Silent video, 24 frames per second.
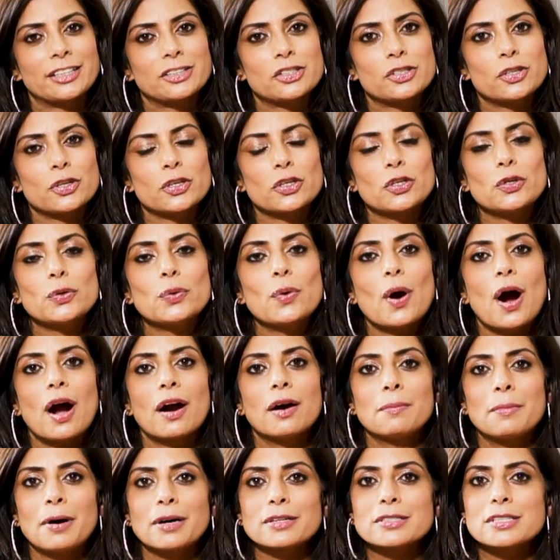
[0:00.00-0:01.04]
so you are
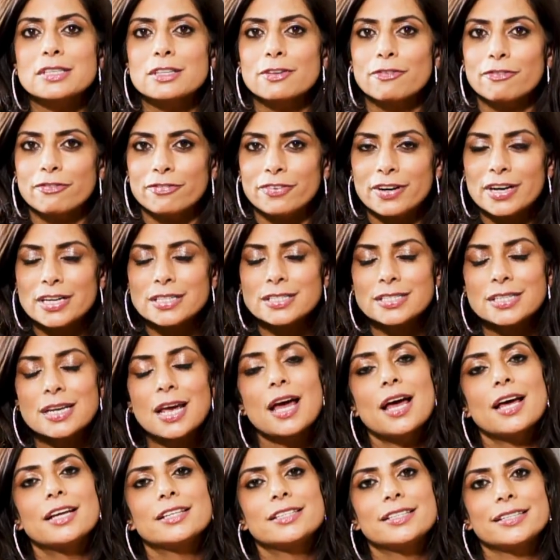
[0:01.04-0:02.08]
amongst the first
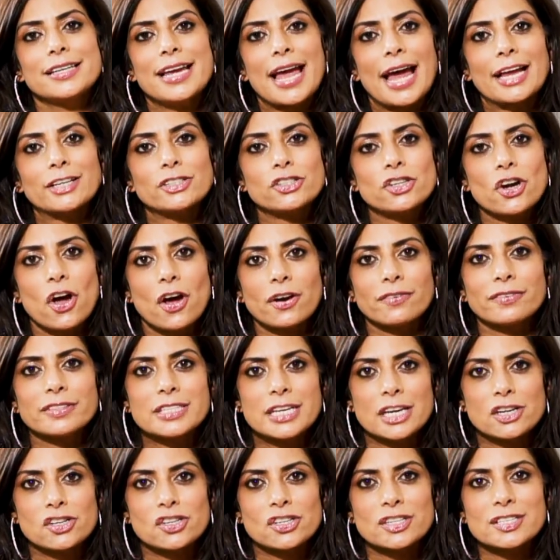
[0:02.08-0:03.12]
to catch
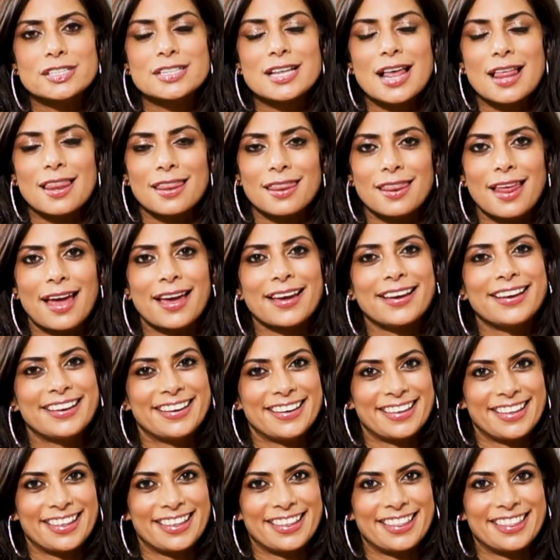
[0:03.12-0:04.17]
conversations like
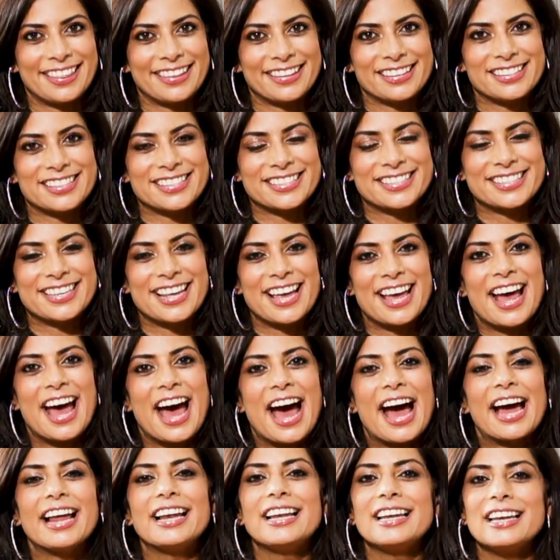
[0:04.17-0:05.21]
this.
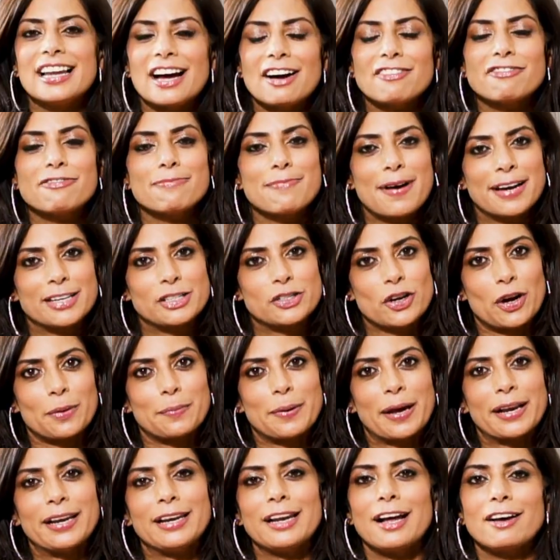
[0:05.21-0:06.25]
I love my job. I
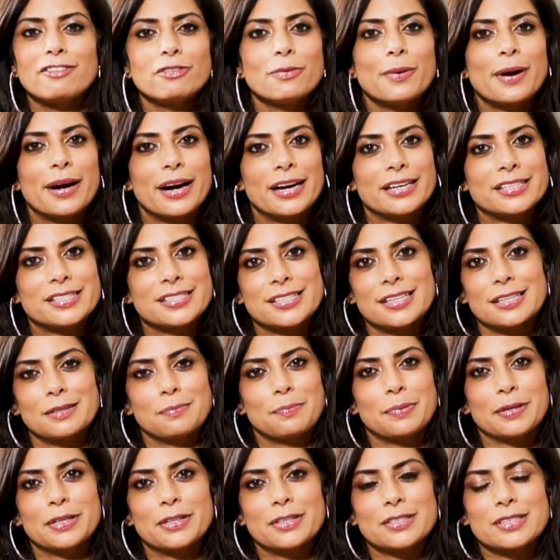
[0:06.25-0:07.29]
love where I sit
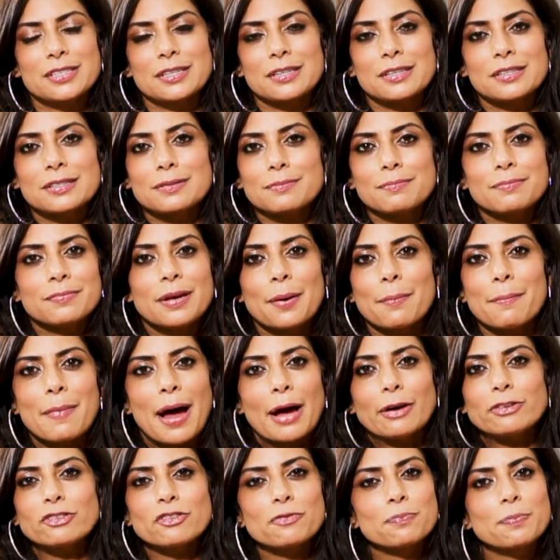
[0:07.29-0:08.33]
because the
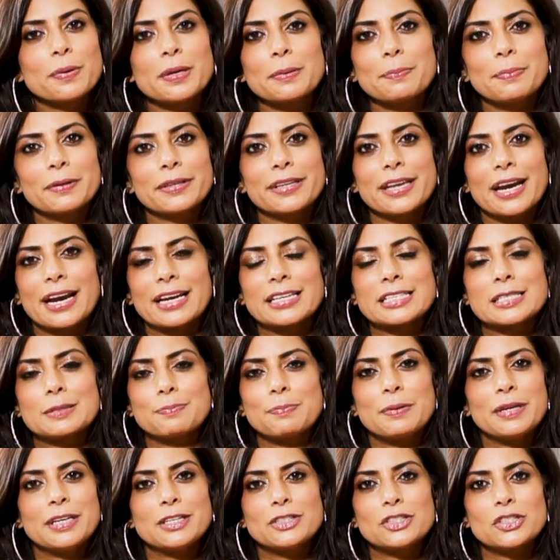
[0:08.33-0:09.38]
amount of people that I
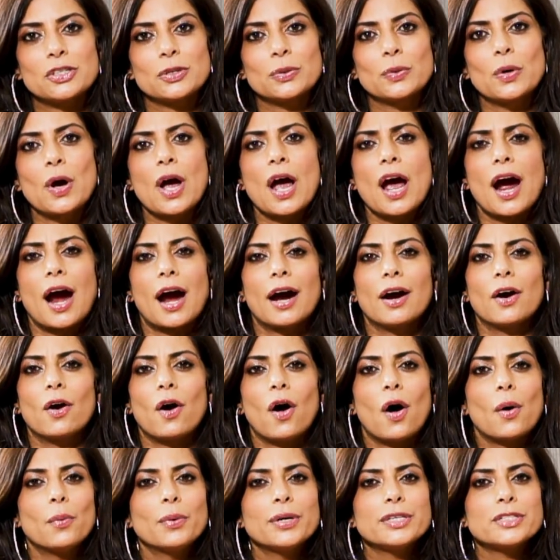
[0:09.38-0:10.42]
speak to are
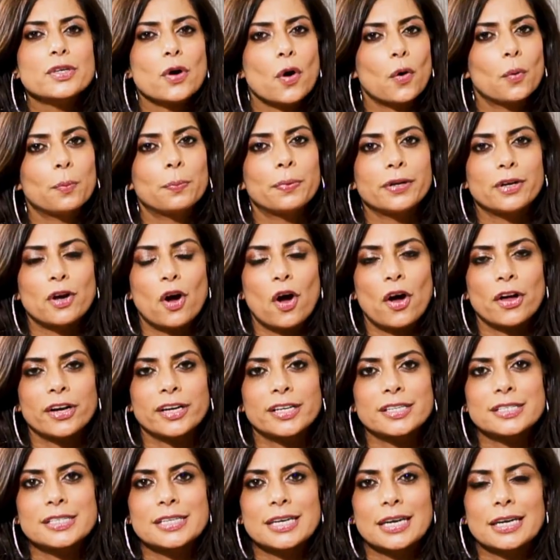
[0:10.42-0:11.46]
always open,
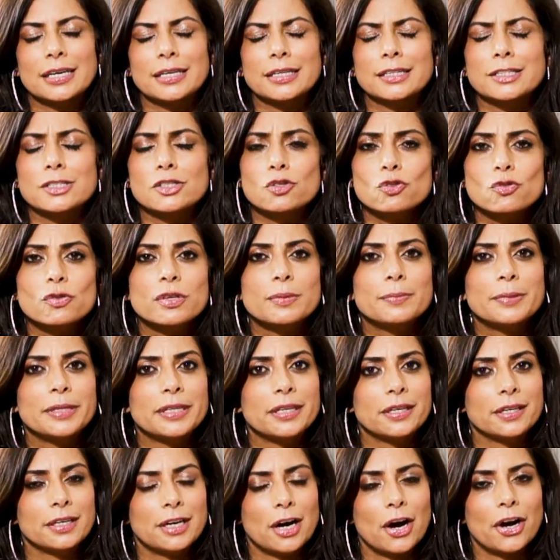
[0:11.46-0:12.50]
honest, and extremely
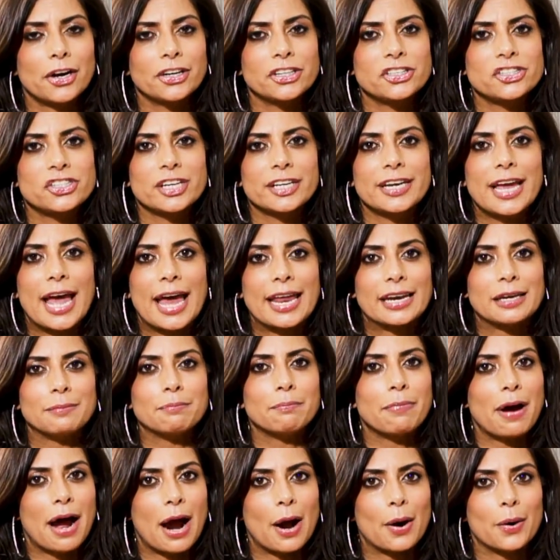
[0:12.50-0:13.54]
encouraging and
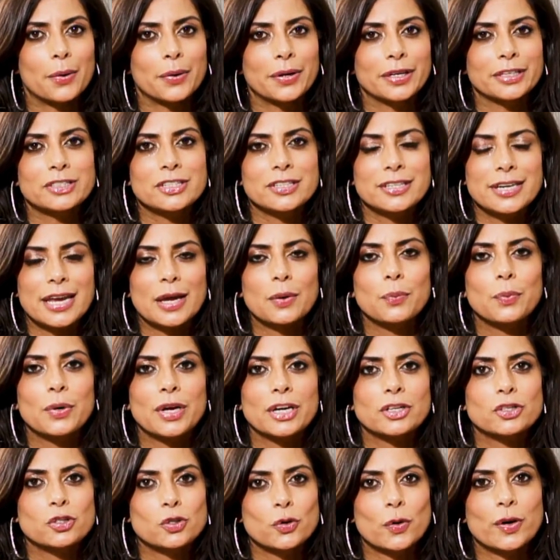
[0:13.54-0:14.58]
empowering. Today we are
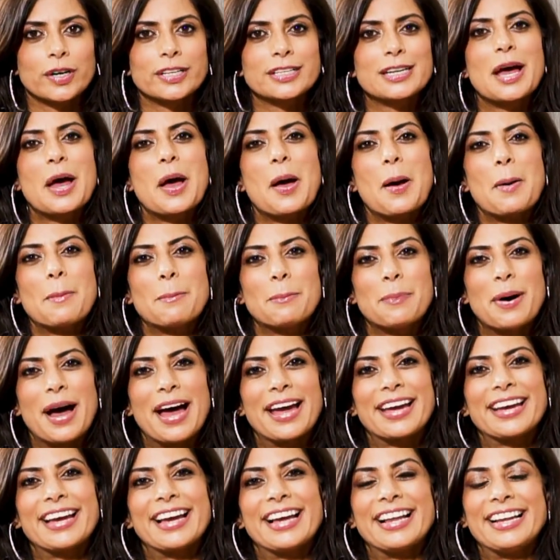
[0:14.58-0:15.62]
joined by
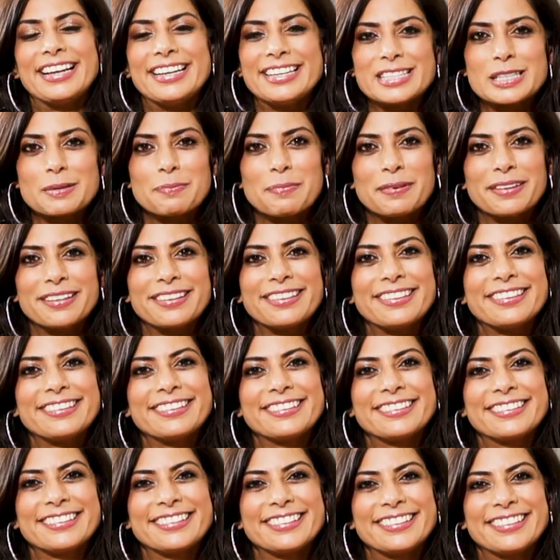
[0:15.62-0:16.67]
Elizabeth
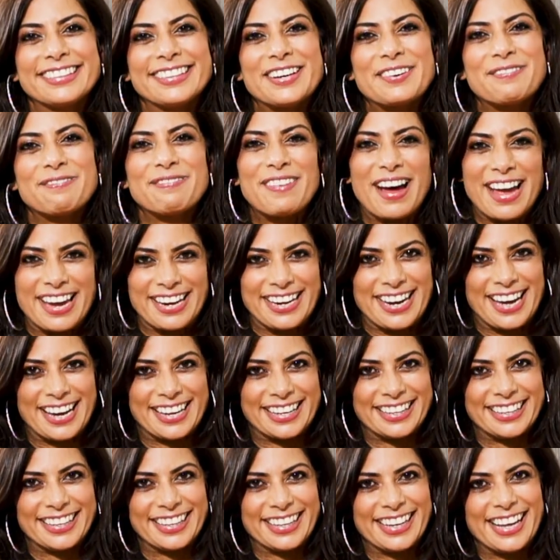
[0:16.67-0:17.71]
Maina,
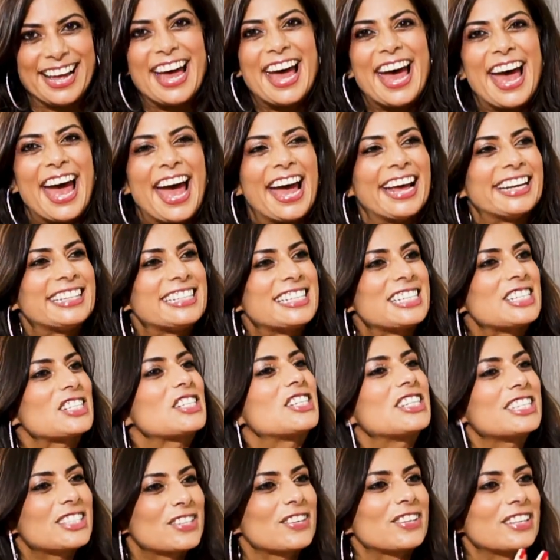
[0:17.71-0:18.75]
and
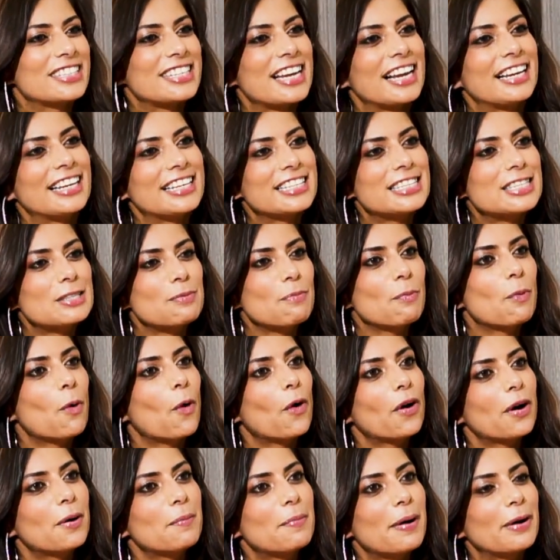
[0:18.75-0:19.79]
she's going to tell us more
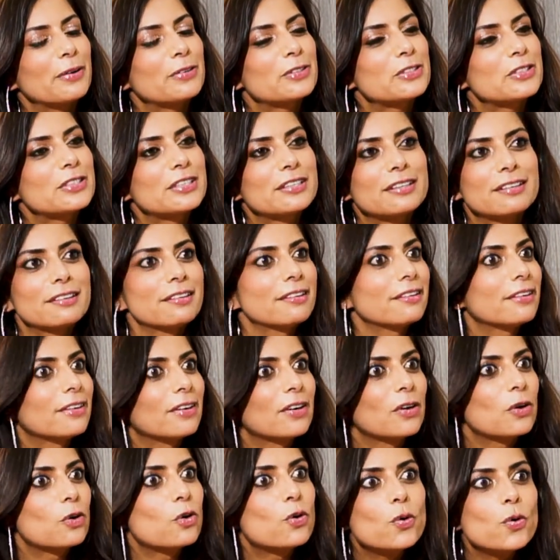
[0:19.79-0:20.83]
about
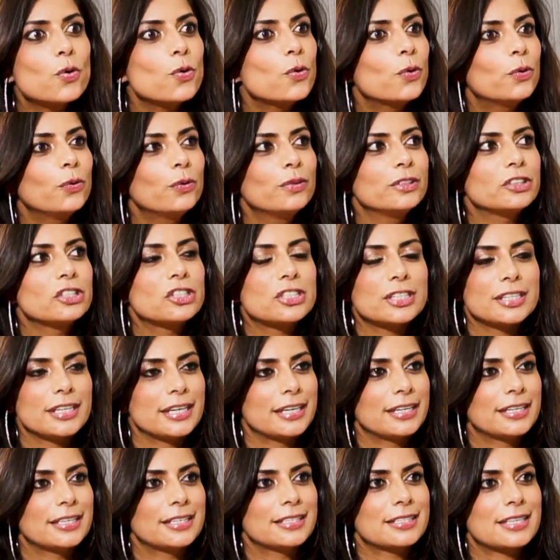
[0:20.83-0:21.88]
who she
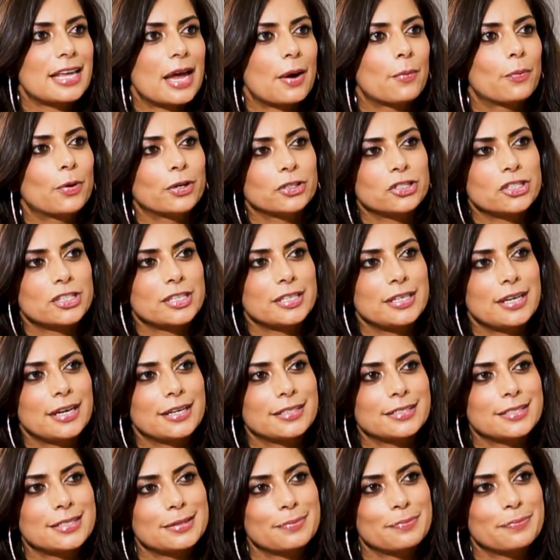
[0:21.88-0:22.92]
is and what she
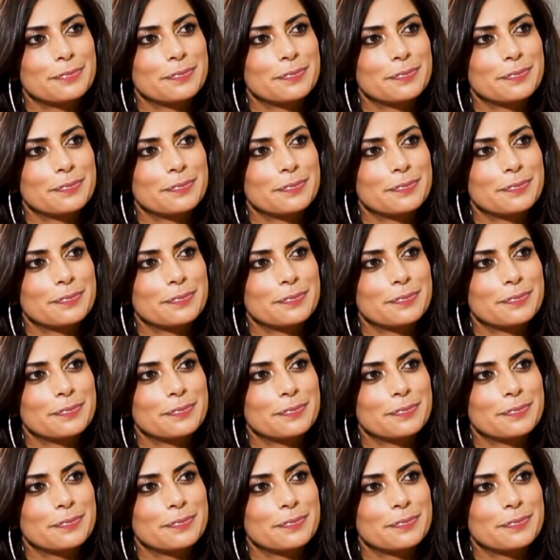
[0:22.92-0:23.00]
does.